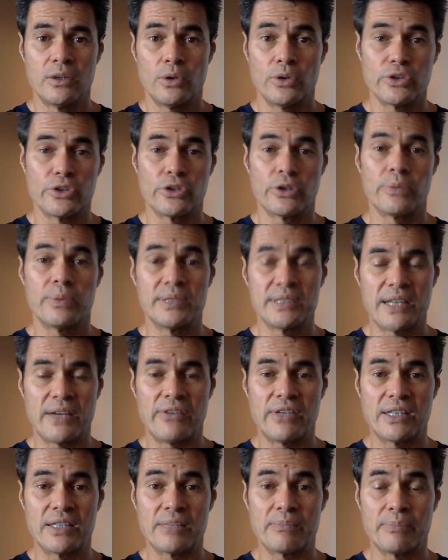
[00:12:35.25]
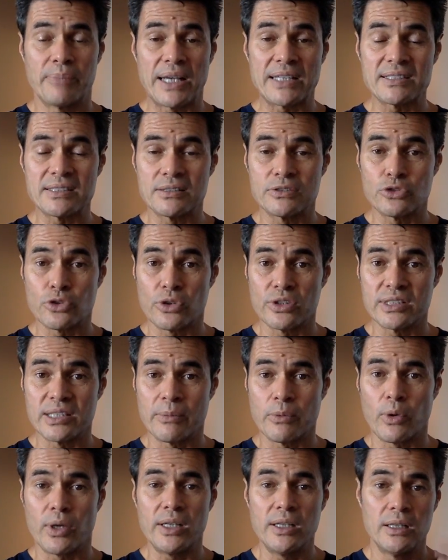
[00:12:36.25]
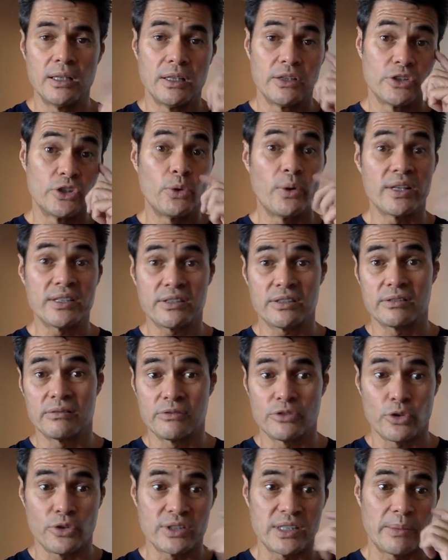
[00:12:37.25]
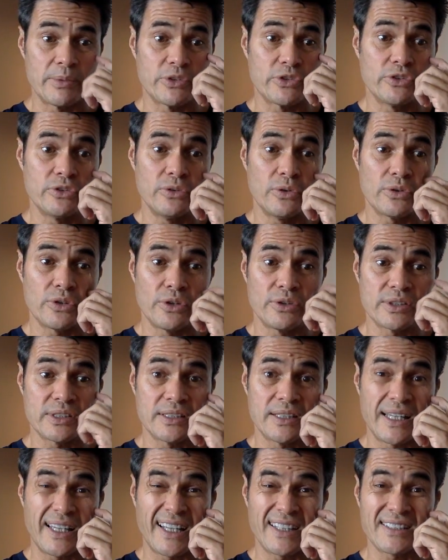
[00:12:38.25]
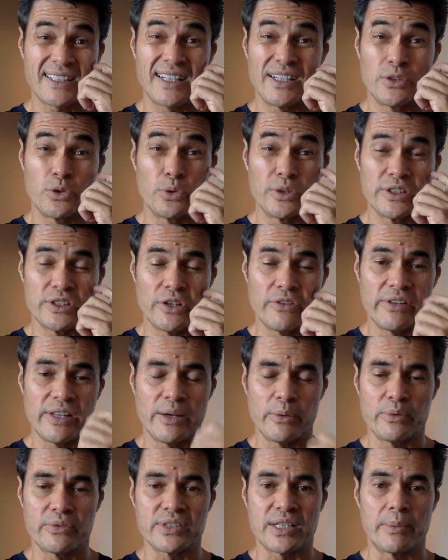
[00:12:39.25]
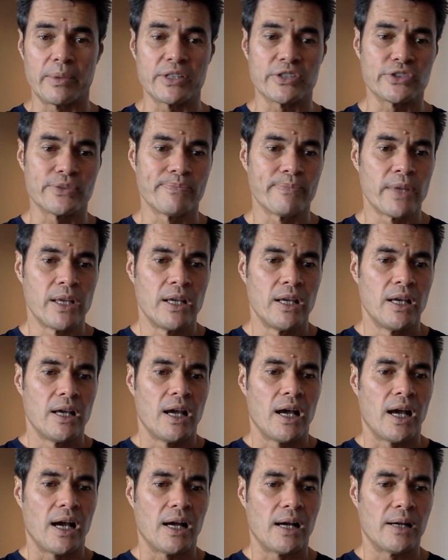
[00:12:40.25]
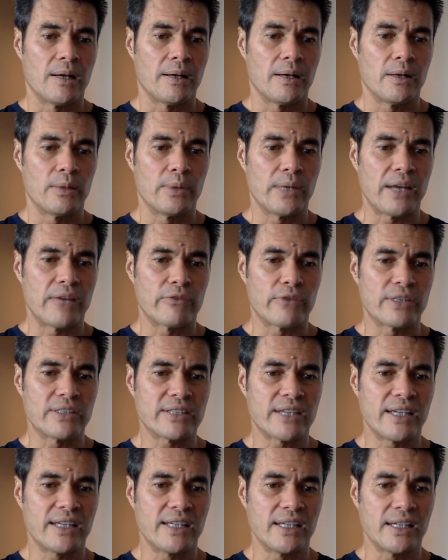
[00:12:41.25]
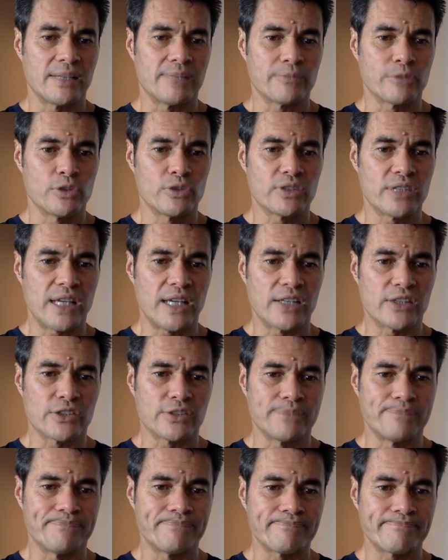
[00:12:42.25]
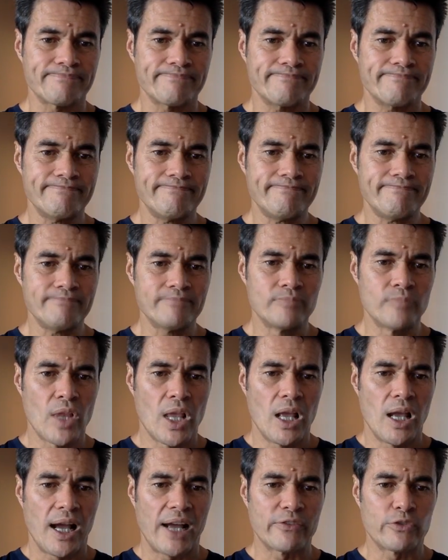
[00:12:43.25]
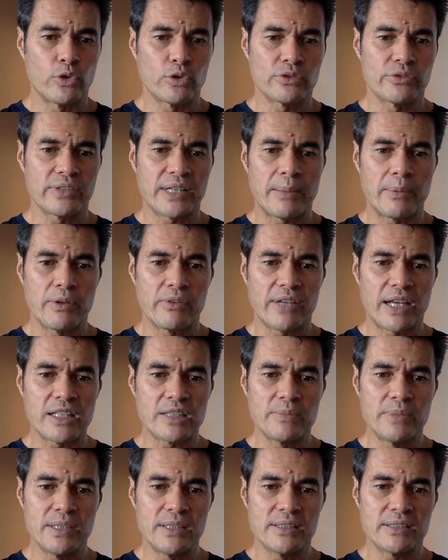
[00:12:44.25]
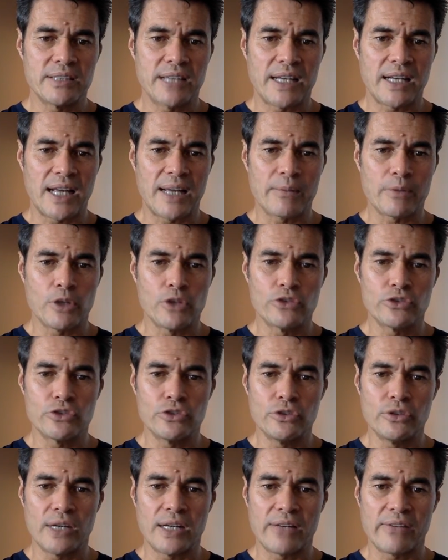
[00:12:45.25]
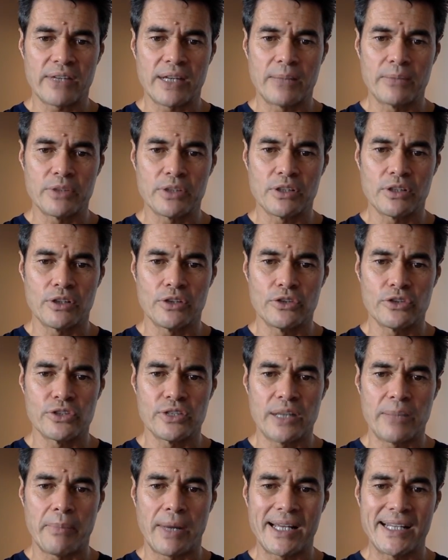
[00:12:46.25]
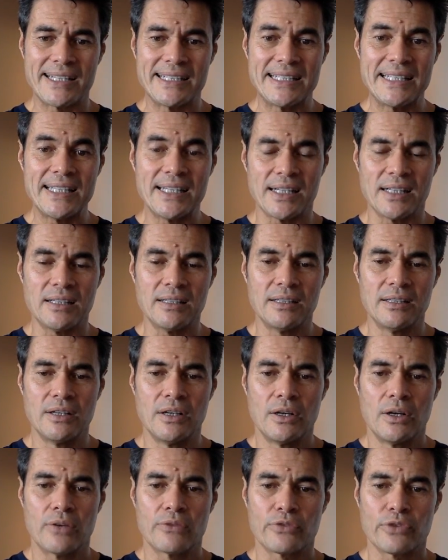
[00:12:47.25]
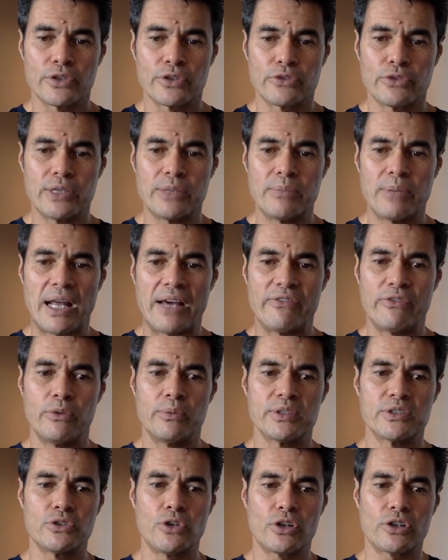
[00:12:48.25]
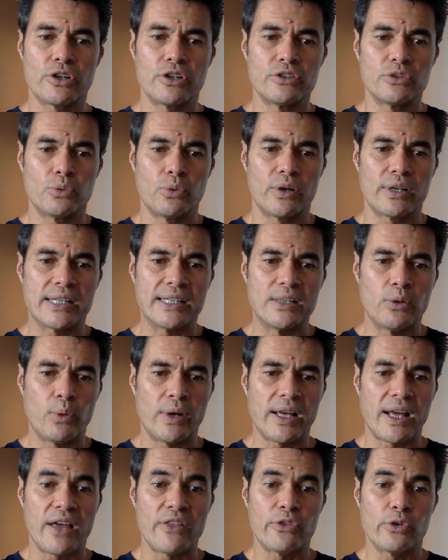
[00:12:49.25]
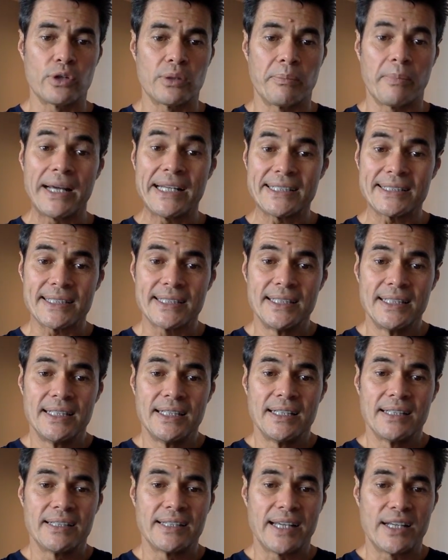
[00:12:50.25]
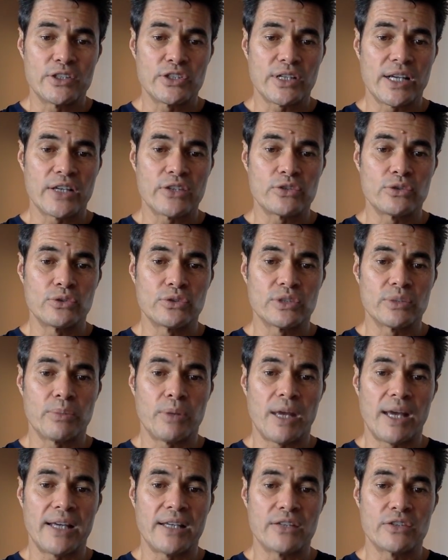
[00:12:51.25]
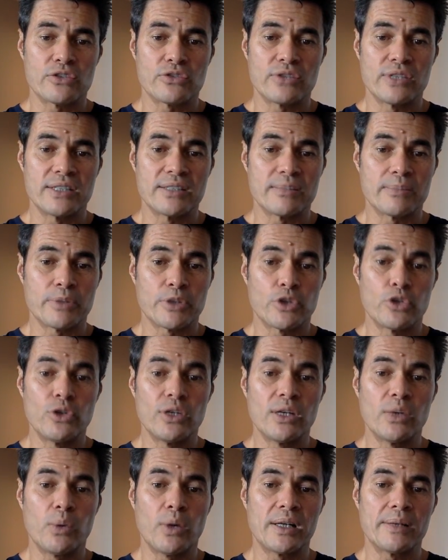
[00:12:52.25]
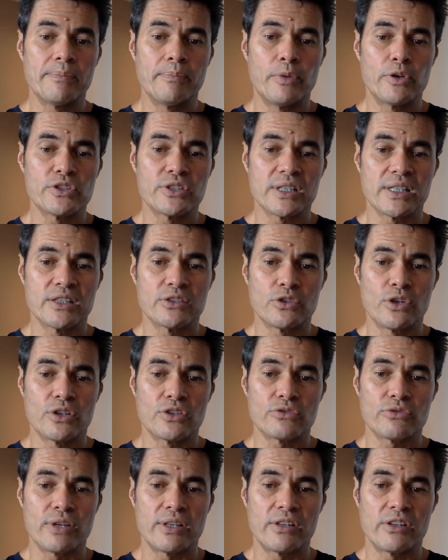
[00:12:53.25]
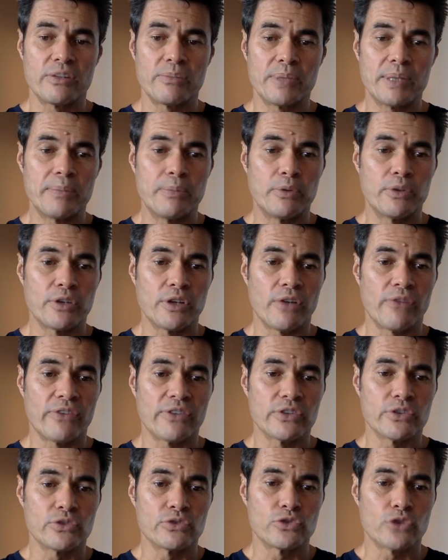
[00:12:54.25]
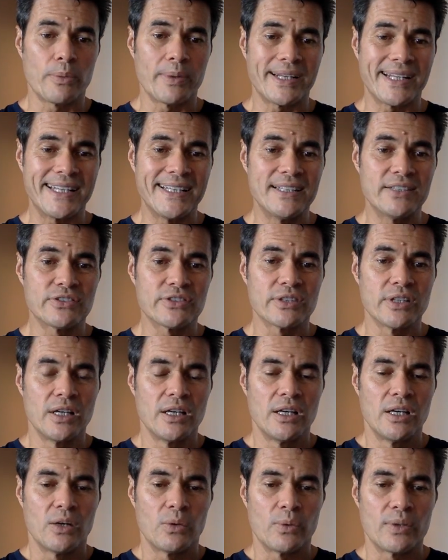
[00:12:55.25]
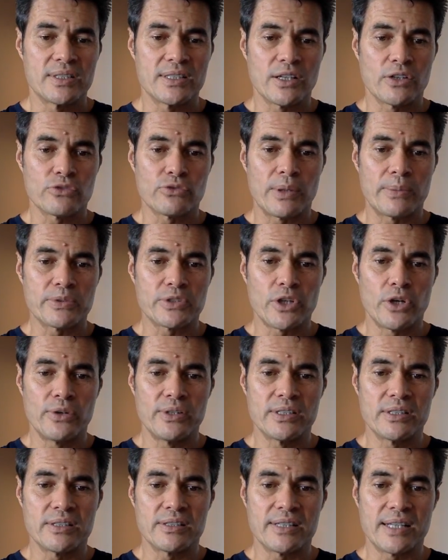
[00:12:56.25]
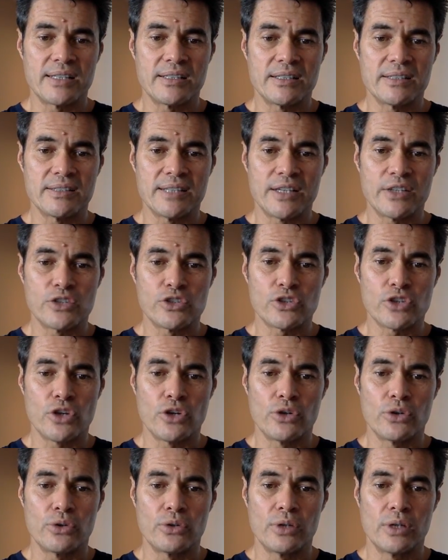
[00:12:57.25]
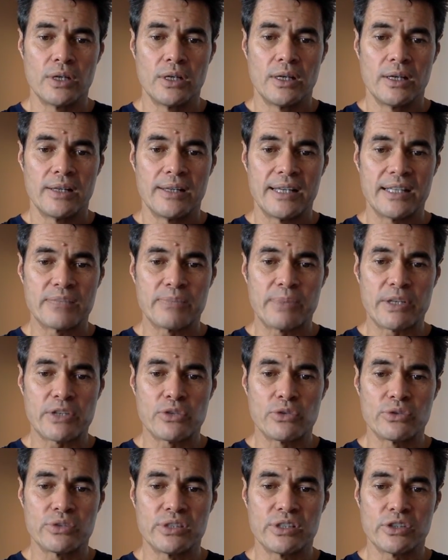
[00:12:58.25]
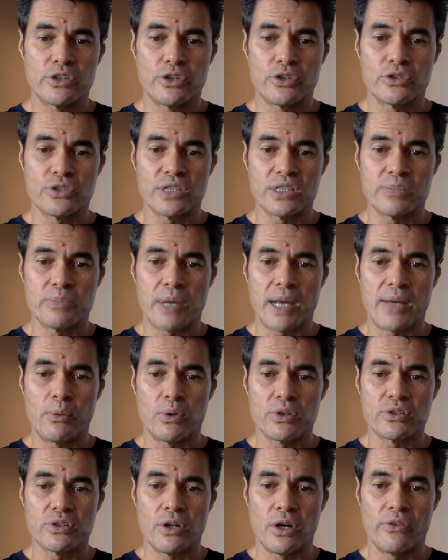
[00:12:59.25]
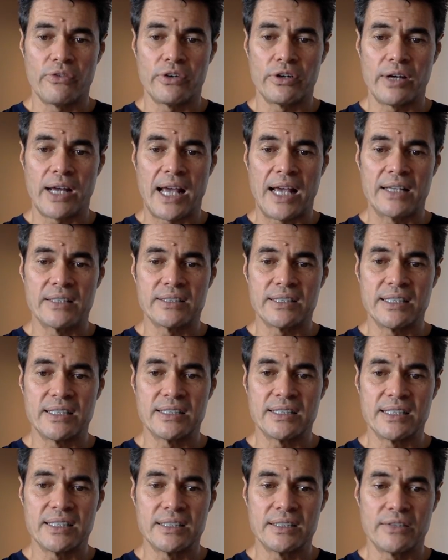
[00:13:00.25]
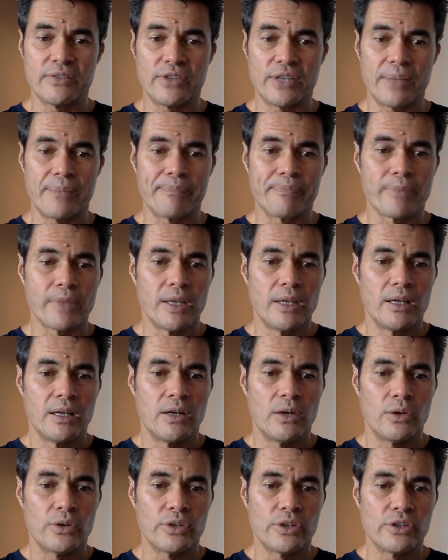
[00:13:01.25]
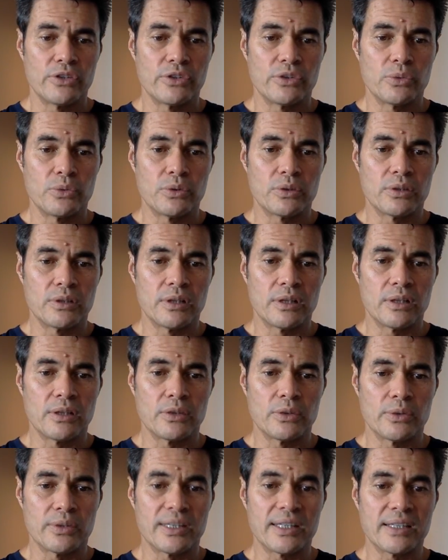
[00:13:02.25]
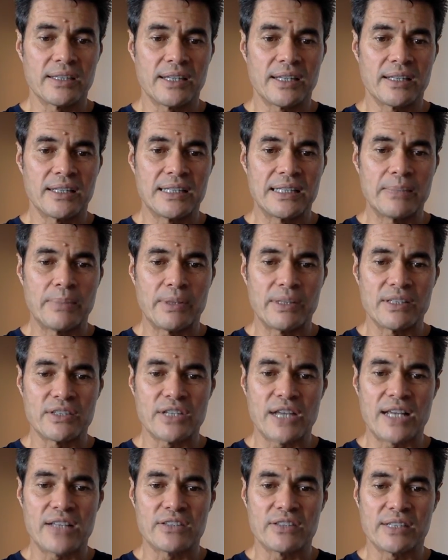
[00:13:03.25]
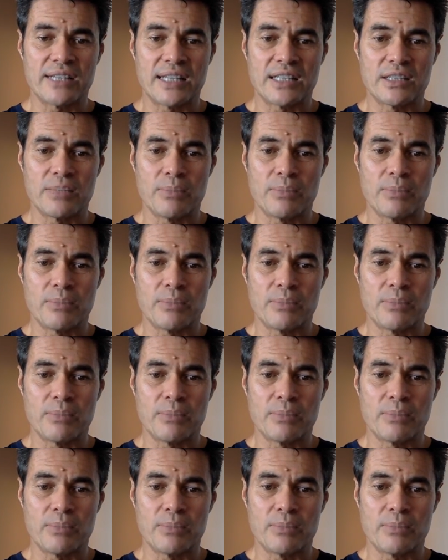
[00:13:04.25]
or Europe is definitely best choice number one, US choice number two, although it gets kind of noisy over there with summits. We have Renske here, who says, I've talked to a couple of customers that I'm close to, and I've come to the conclusion that my idea for a green platform is not going to work in the way I thought it might. The educational supply industry is a peculiar one. Purchasing is not a strength of the people in the office whose job it is. When sales reps go into the centers, they show their specials, and the girls just buy what's on offer as it's easier for them. Although you would think they'd leap at the chance to get